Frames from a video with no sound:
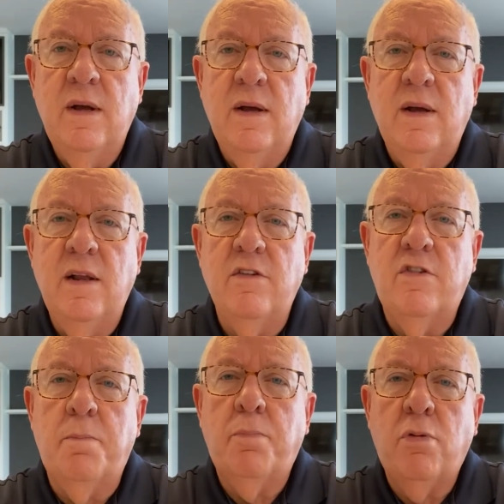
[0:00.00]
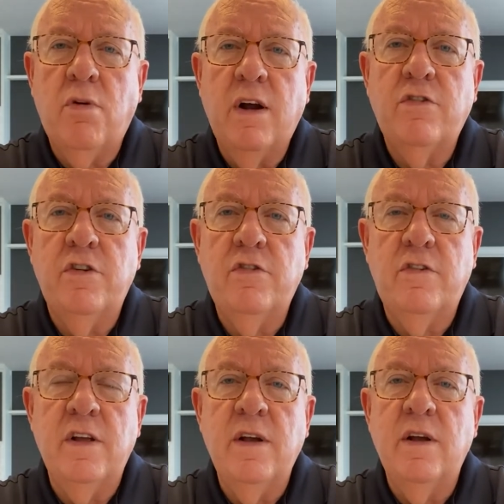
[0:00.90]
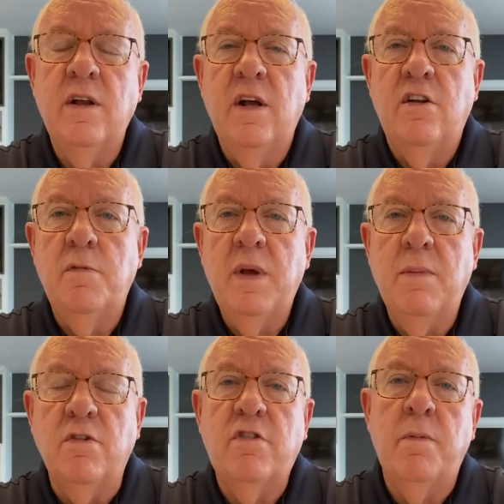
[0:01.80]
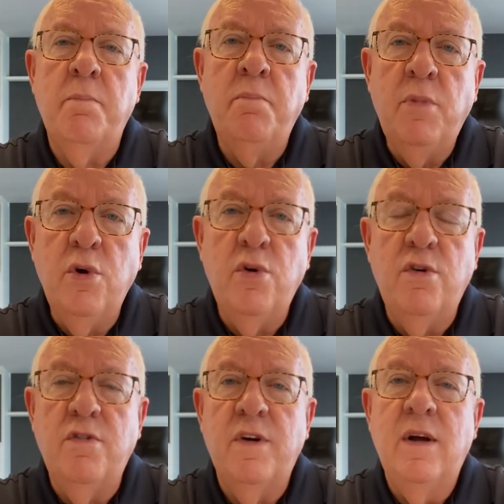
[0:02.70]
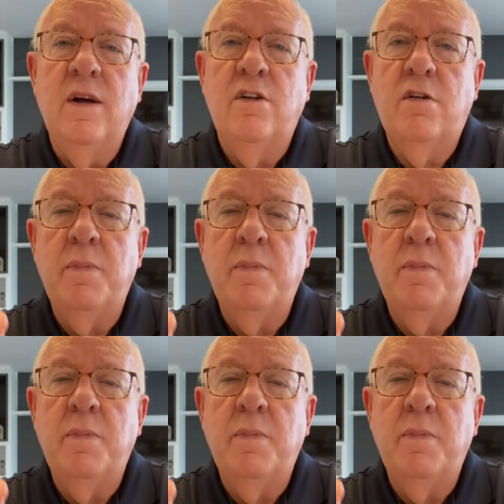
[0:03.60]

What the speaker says: It is a precious thing to be able to move, to be